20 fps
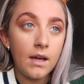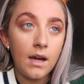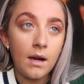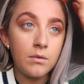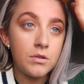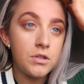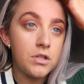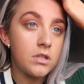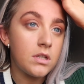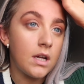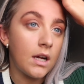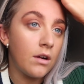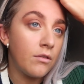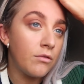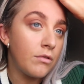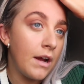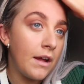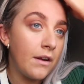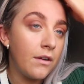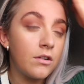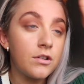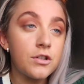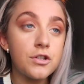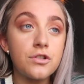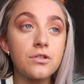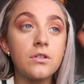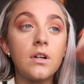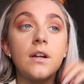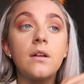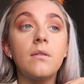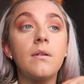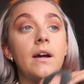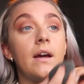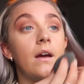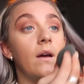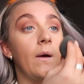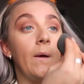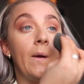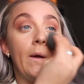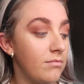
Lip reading: I would just take a retina straight away.